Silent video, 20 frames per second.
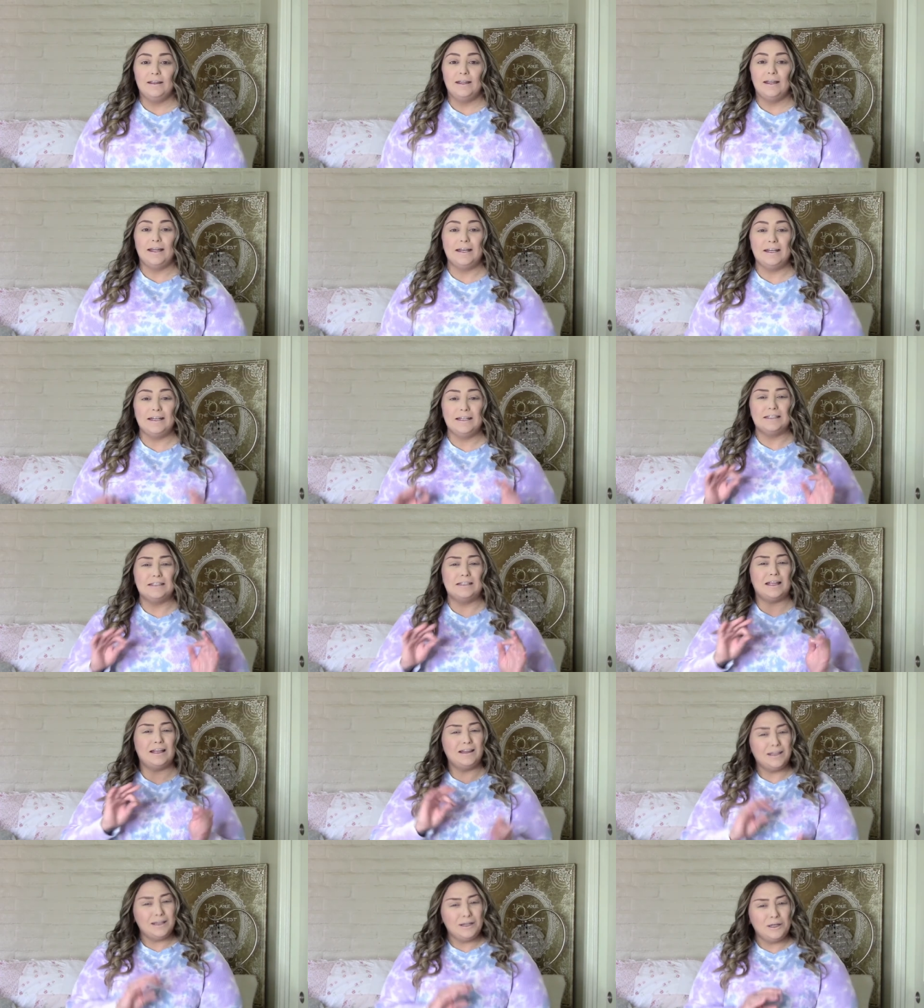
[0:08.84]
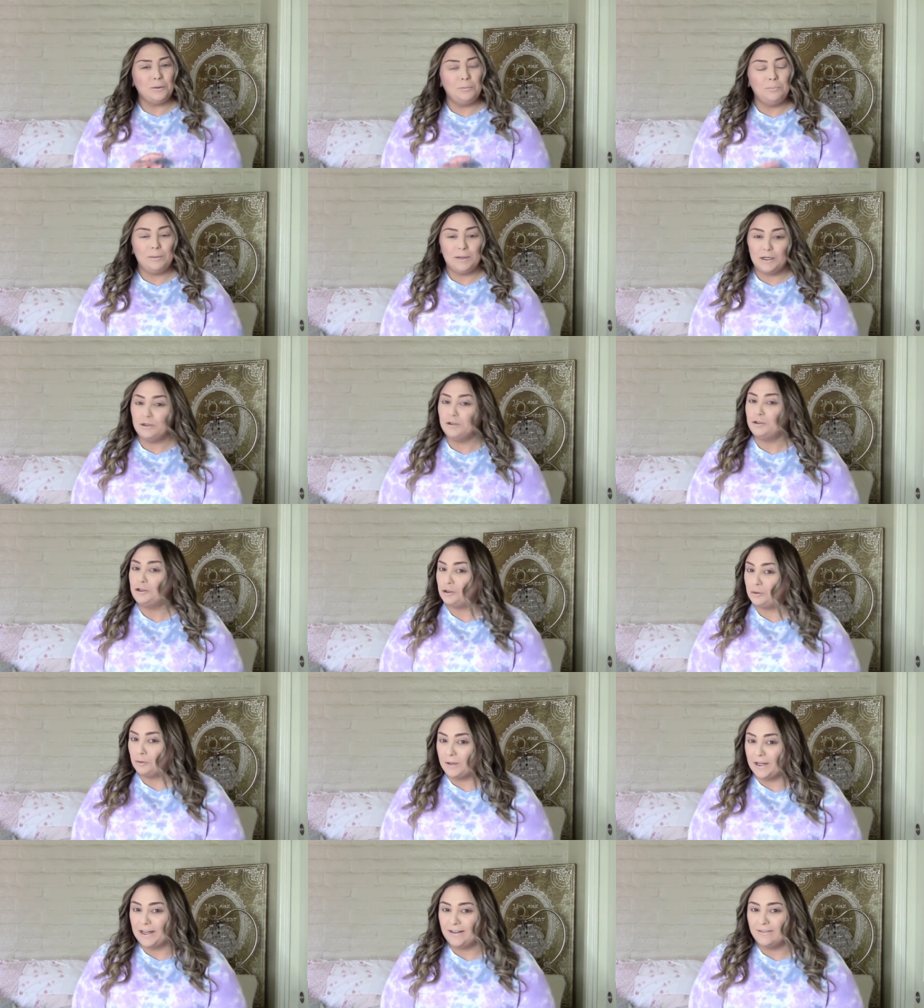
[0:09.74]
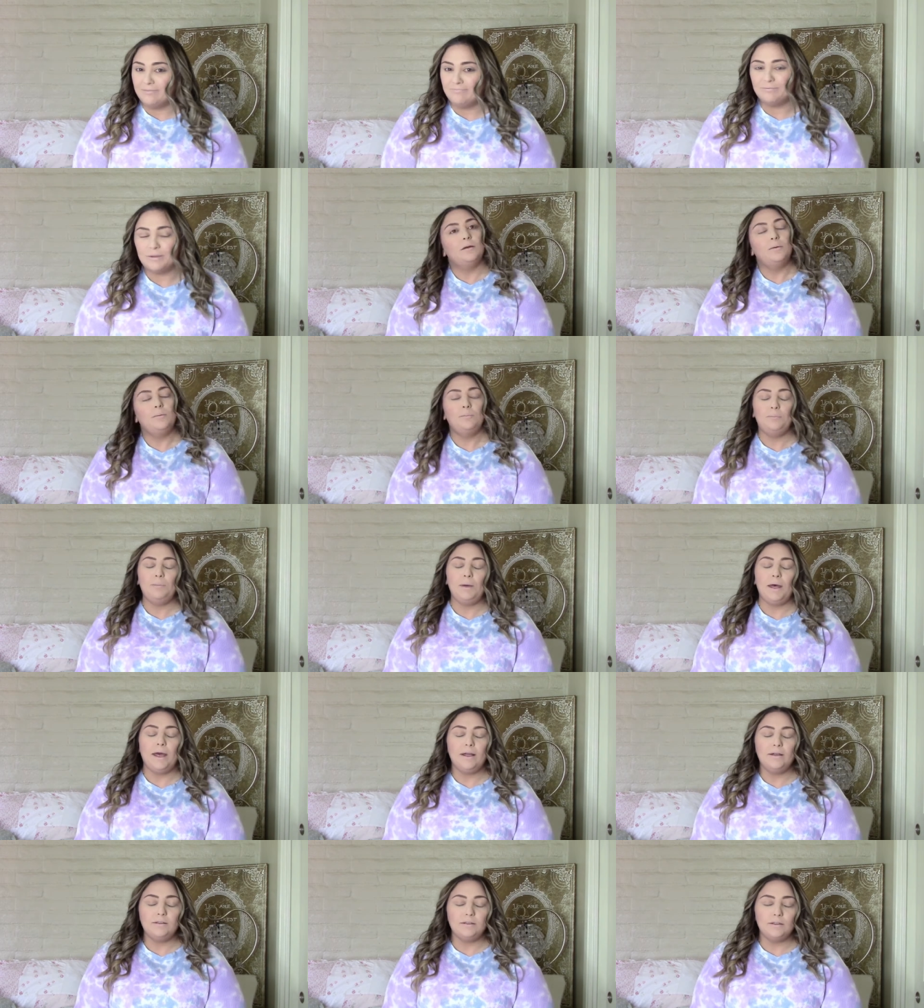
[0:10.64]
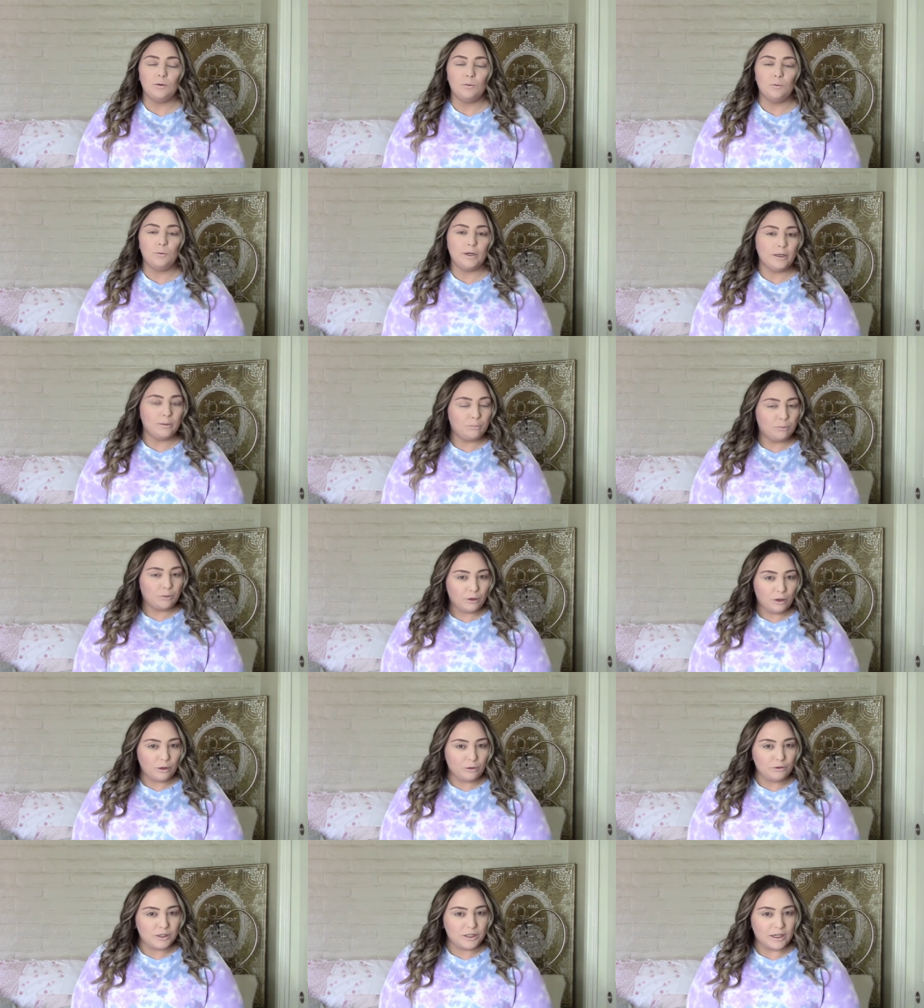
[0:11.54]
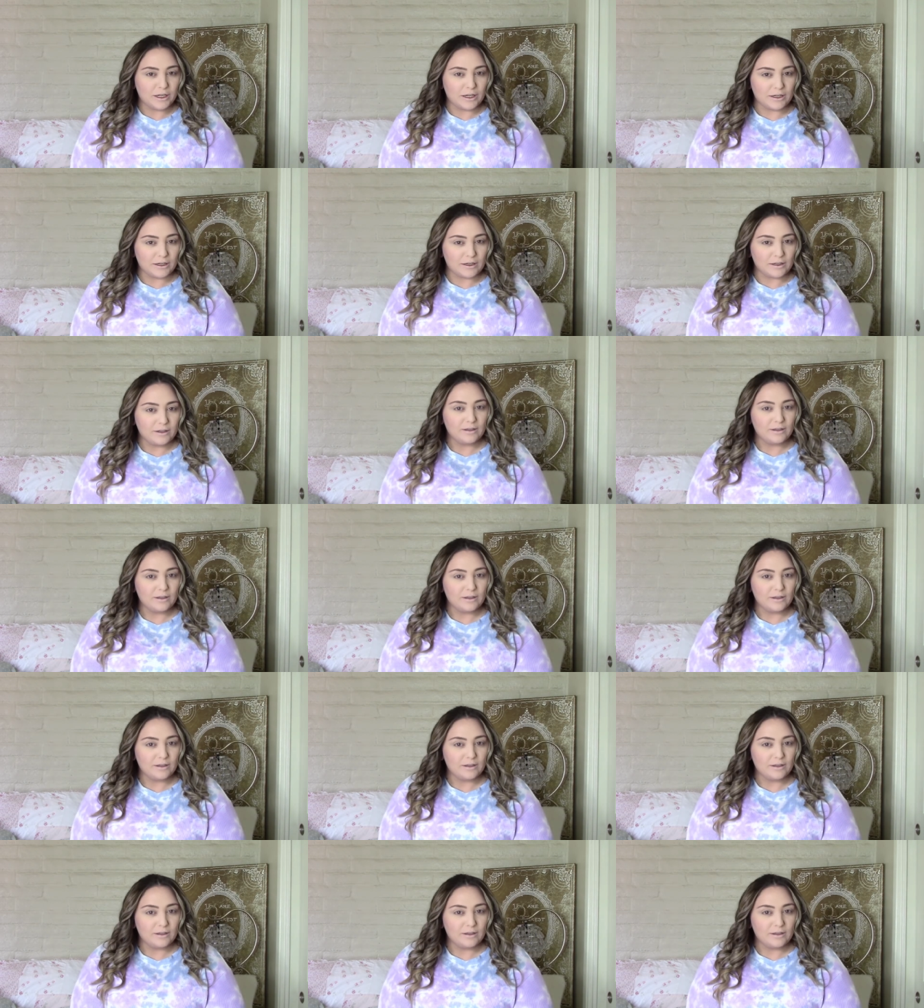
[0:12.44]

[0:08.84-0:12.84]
It is a little bittersweet, but when approaching